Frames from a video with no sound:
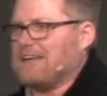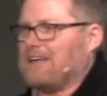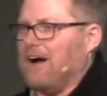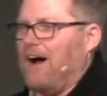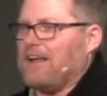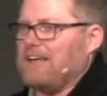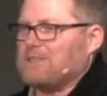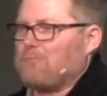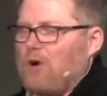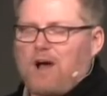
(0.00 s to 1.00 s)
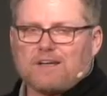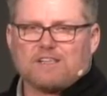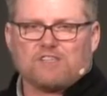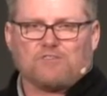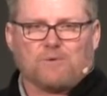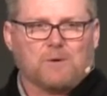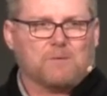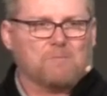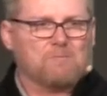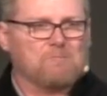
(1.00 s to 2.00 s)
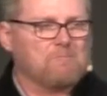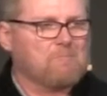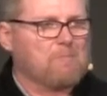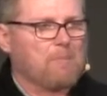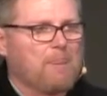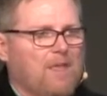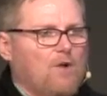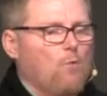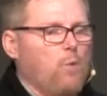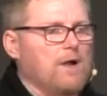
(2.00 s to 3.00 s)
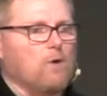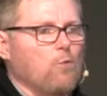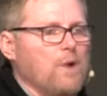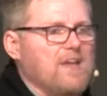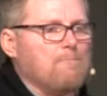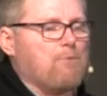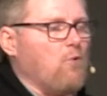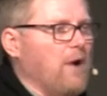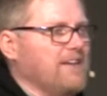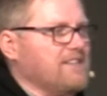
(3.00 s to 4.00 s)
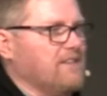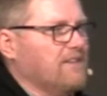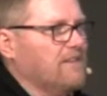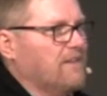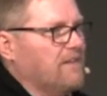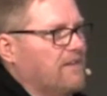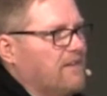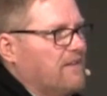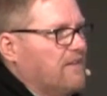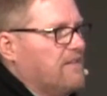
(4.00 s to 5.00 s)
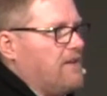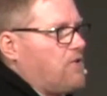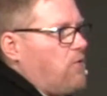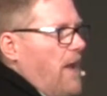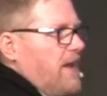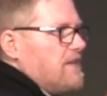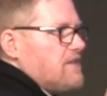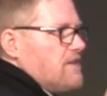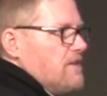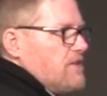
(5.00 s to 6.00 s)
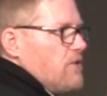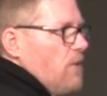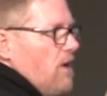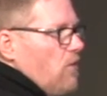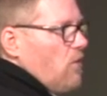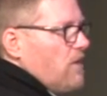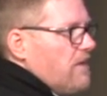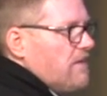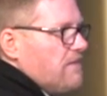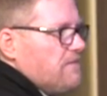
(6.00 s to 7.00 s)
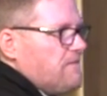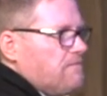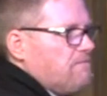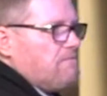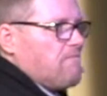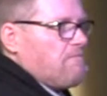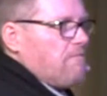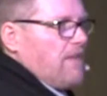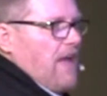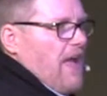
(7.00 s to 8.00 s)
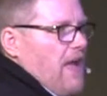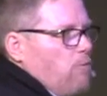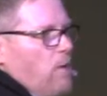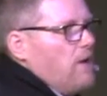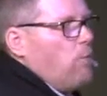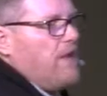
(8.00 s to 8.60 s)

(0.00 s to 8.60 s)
that God has brought us through? Will we point the credit to our Lord? And will